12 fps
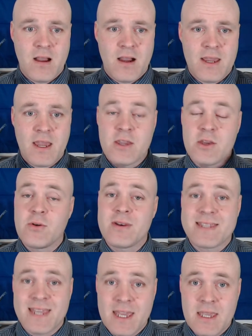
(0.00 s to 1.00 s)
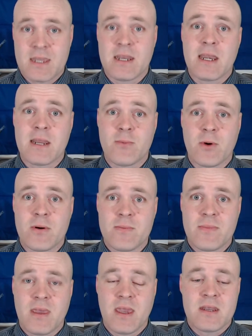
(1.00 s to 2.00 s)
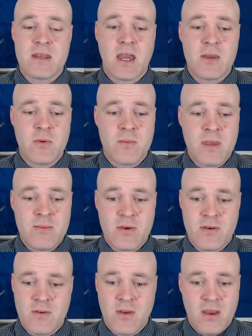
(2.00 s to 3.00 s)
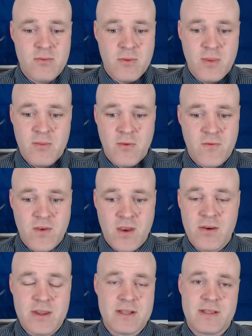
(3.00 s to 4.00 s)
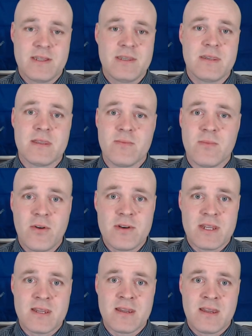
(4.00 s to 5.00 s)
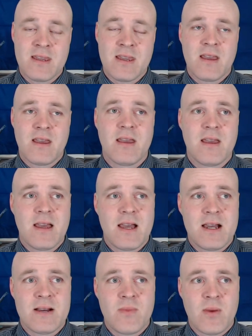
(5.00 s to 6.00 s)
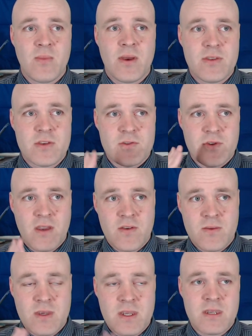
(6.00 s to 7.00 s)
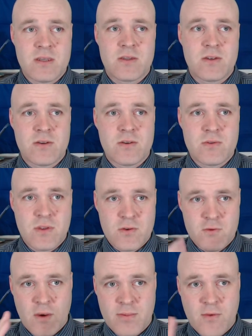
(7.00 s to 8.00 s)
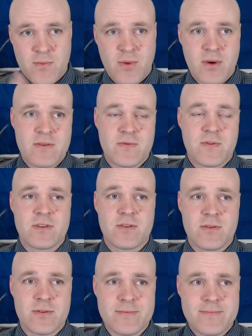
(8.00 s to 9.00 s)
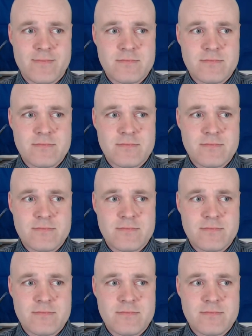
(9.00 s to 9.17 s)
I couldn't take it anymore. And I remember very clearly the morning. My mother's driving me to the drop-off point for school,